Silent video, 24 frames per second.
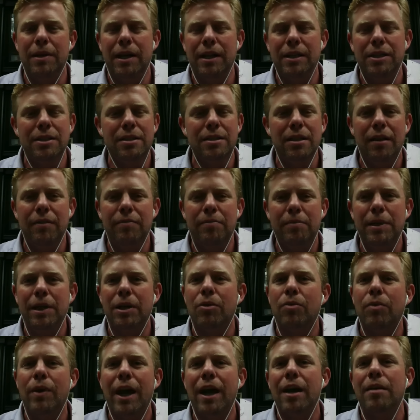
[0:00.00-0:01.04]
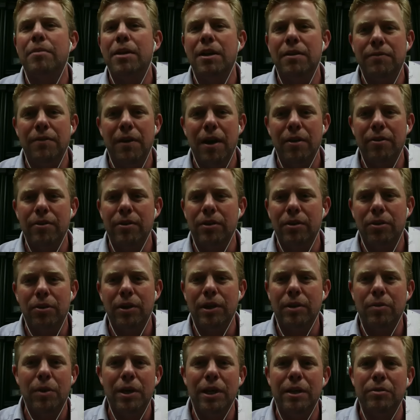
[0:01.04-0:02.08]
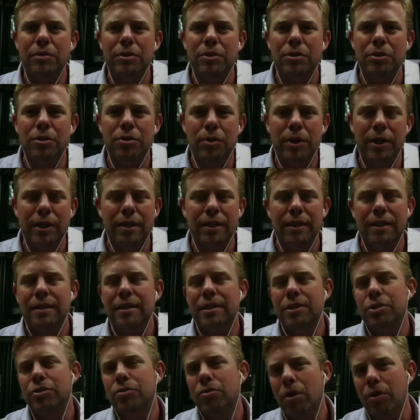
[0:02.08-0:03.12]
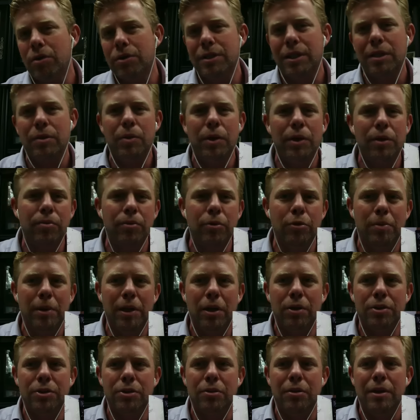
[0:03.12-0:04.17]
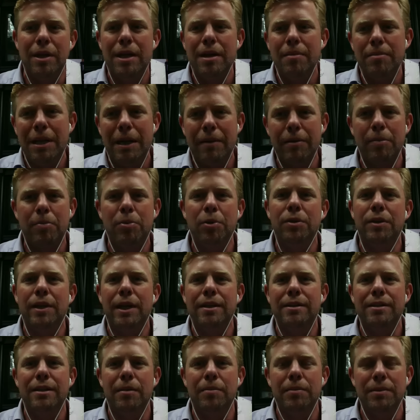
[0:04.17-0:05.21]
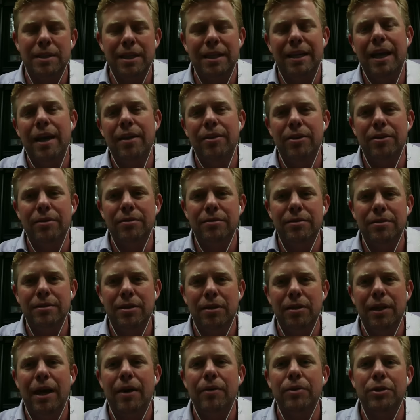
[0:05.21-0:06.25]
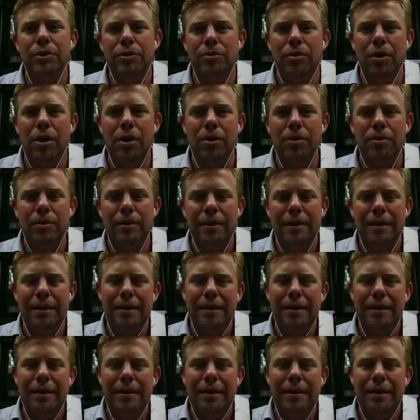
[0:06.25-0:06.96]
And I just loved being around my father, learning what he was doing, the struggles that he went through, but also being able to put things up together to allow it to grow.